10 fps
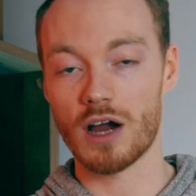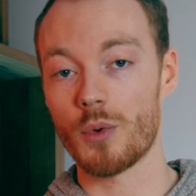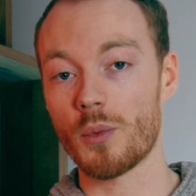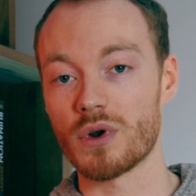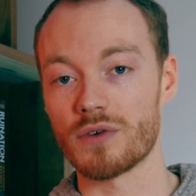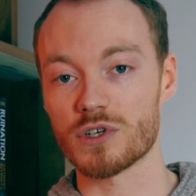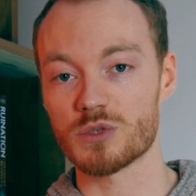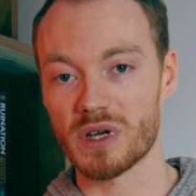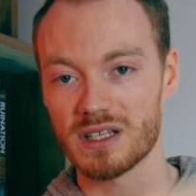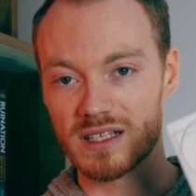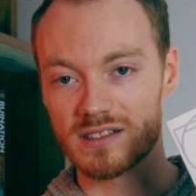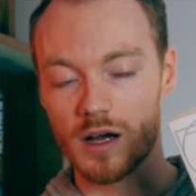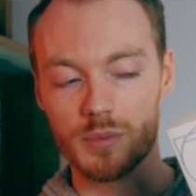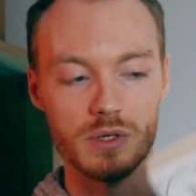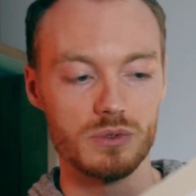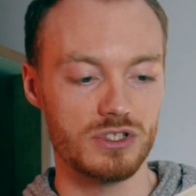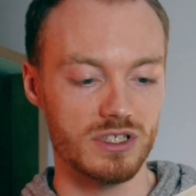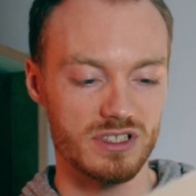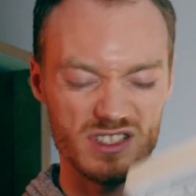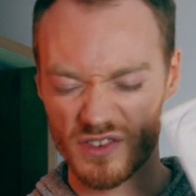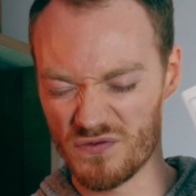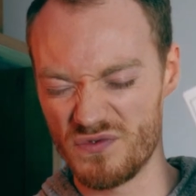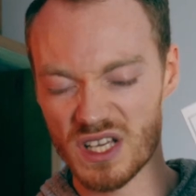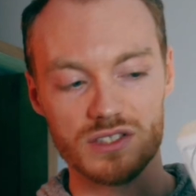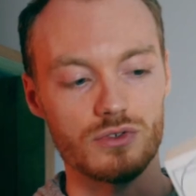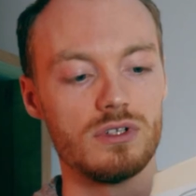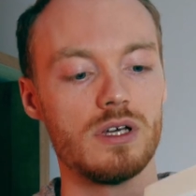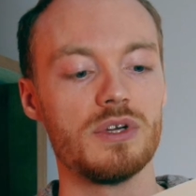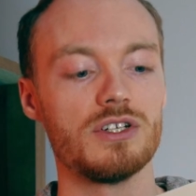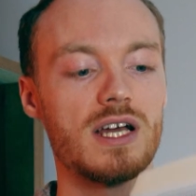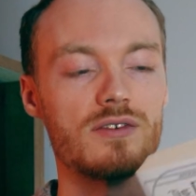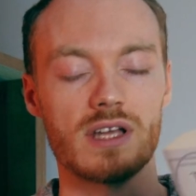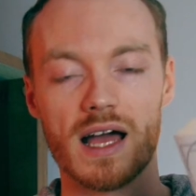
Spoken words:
I remember when I first picked this up and it was just such a visceral image, having